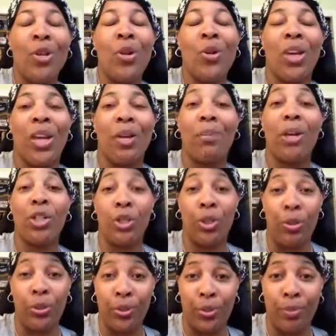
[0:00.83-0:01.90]
Okay, my
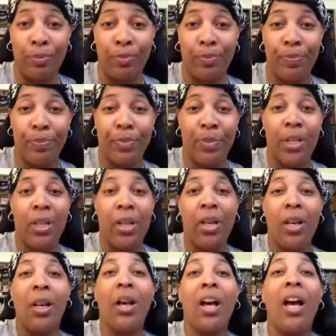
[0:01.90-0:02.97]
shoes.
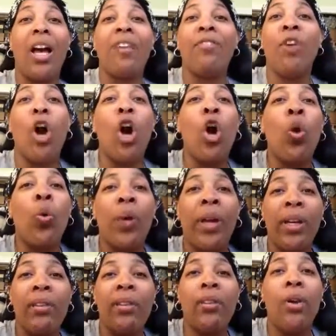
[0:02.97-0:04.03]
I've
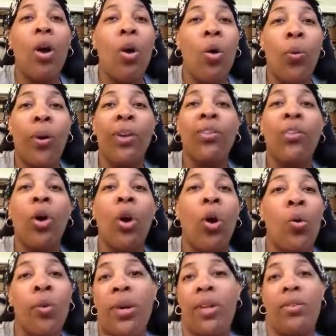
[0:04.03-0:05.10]
always, always,
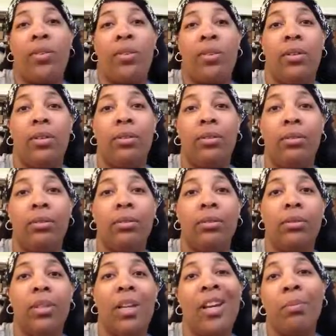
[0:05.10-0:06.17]
always
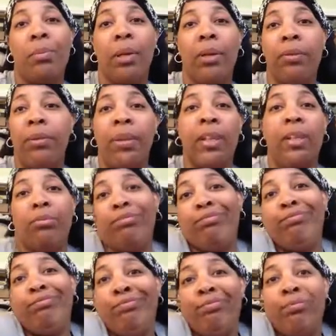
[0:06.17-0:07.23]
had big feet.
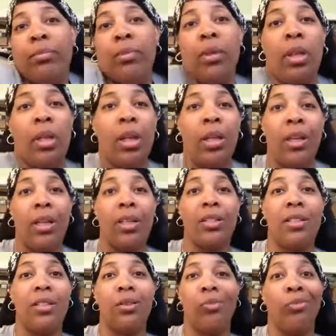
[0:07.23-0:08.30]

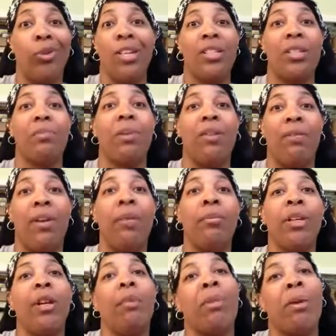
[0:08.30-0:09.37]
It runs in my
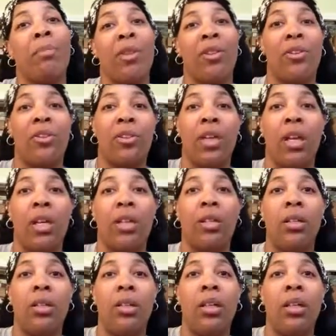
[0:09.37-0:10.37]
family on my mother's side.